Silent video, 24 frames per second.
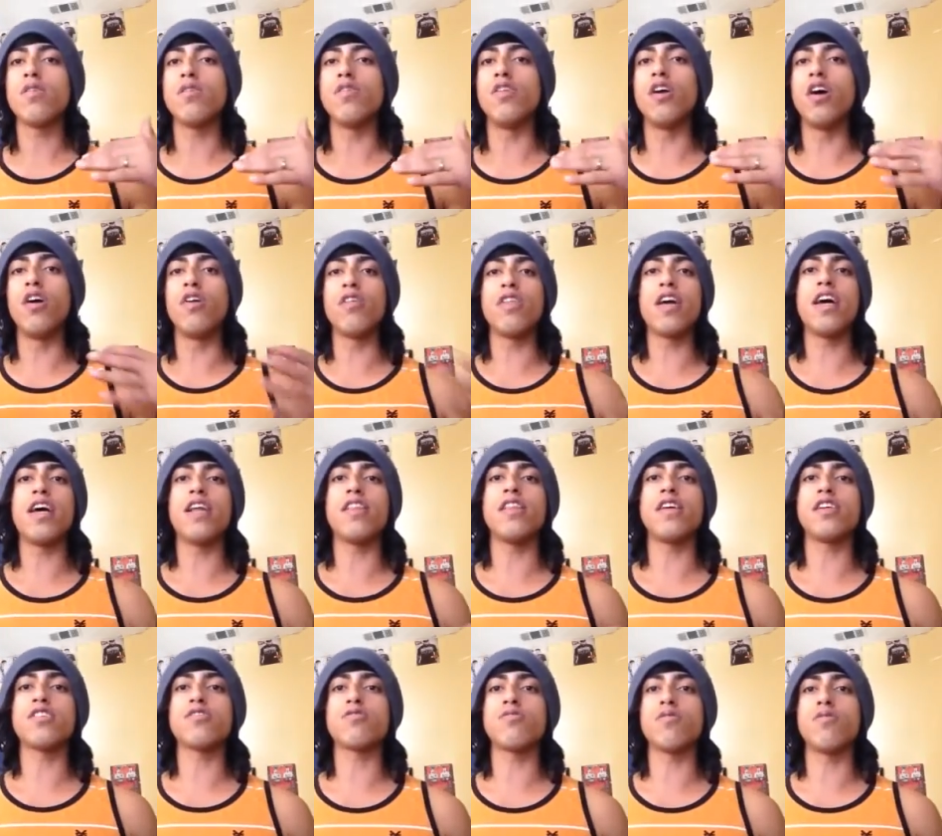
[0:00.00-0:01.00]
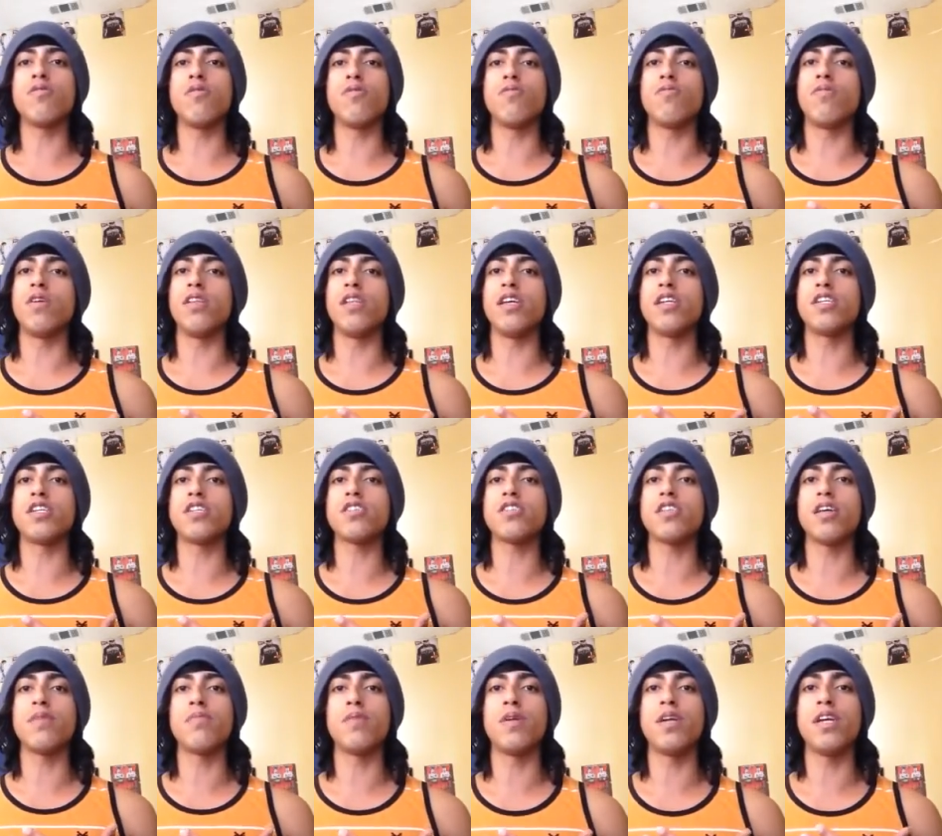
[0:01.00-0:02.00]
know that this uh,
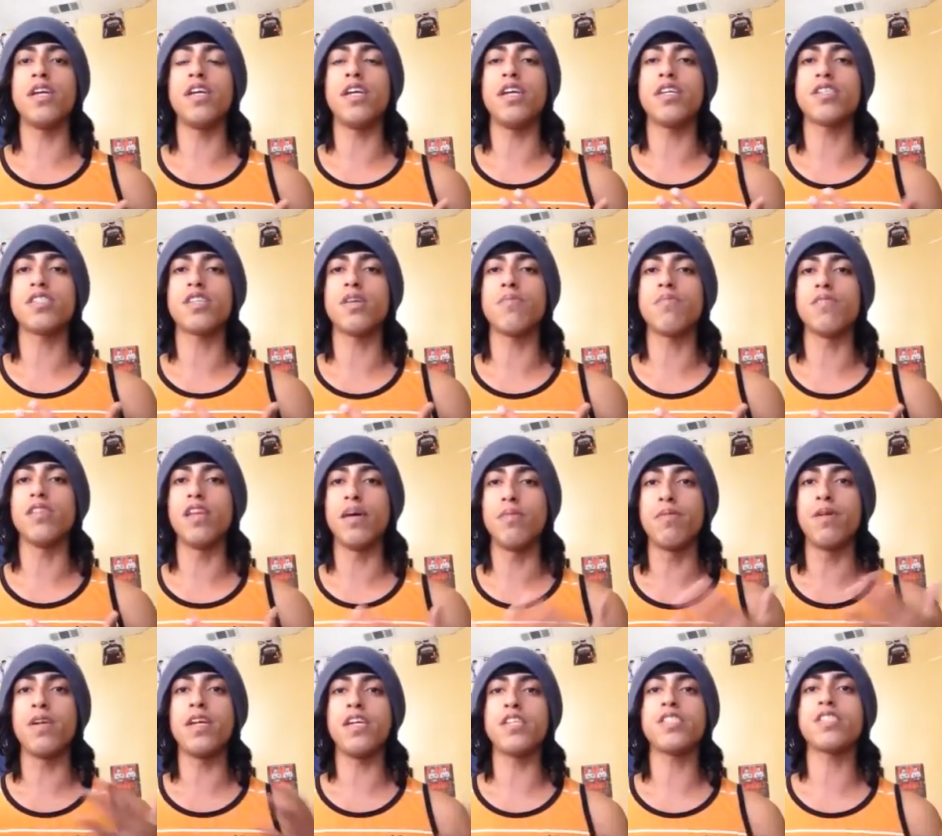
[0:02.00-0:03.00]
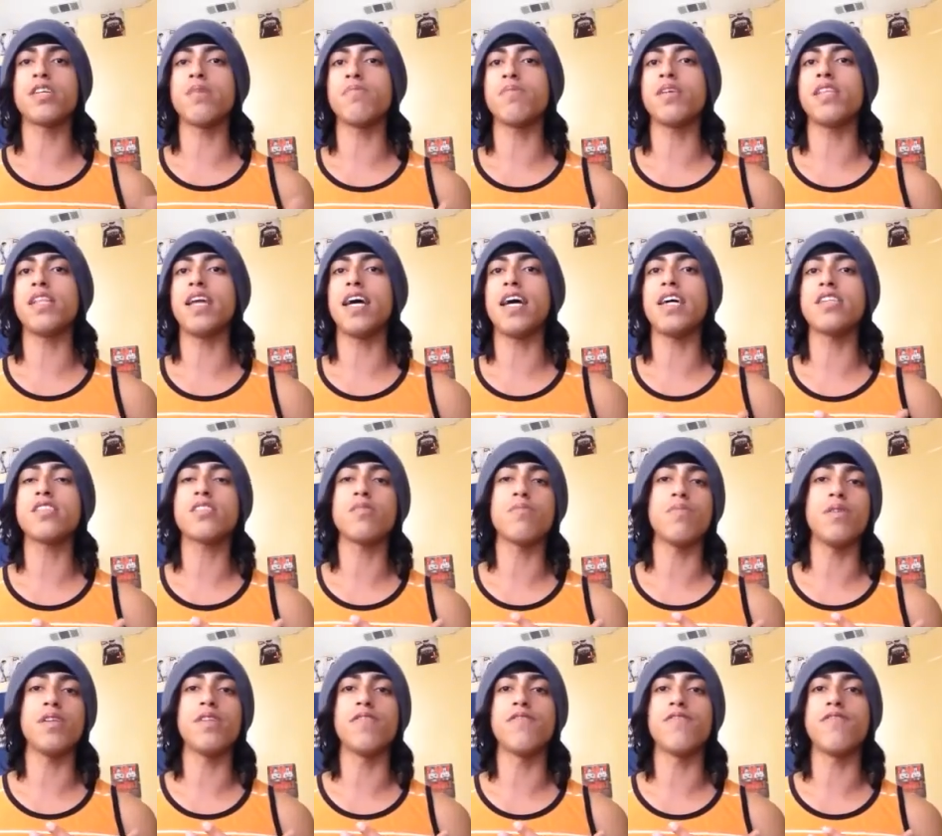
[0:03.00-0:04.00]
religious liberty is some liberty is something that has to
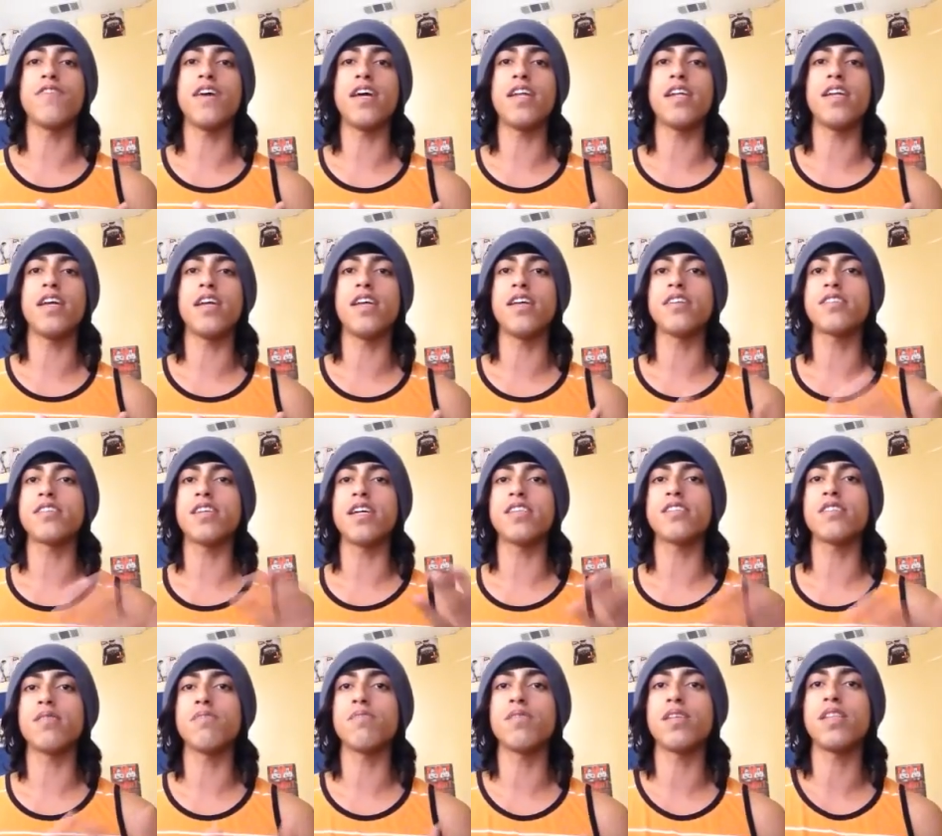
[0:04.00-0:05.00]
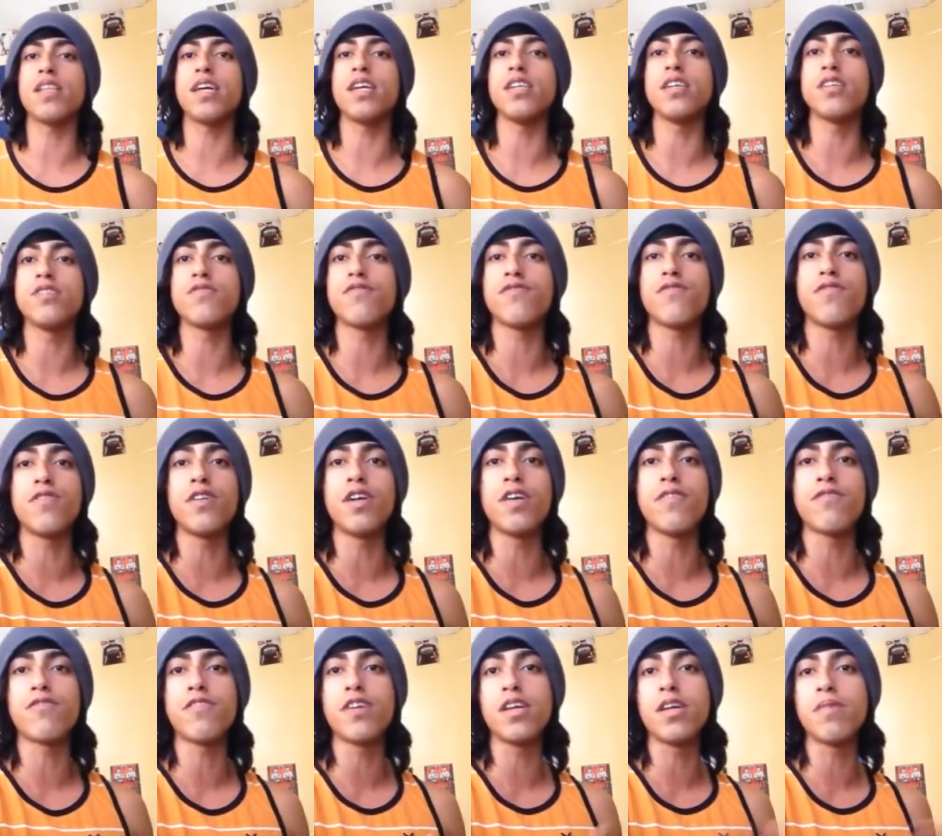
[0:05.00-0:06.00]
be defended. It's not something that is
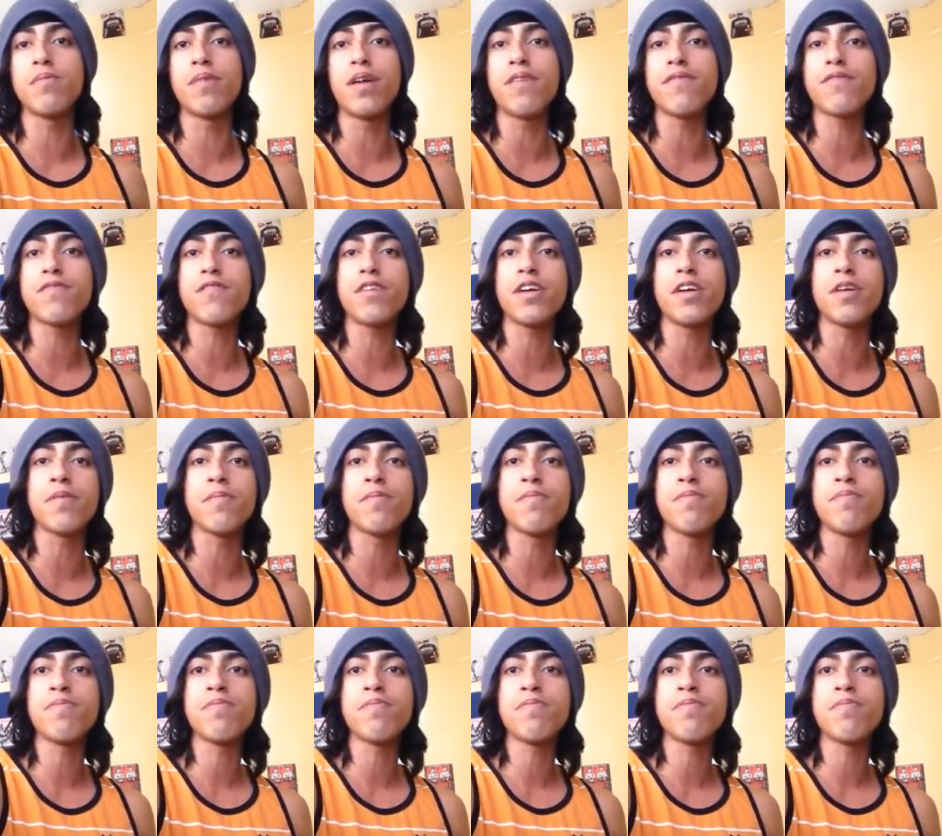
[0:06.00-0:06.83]
free. Freedom ain't free.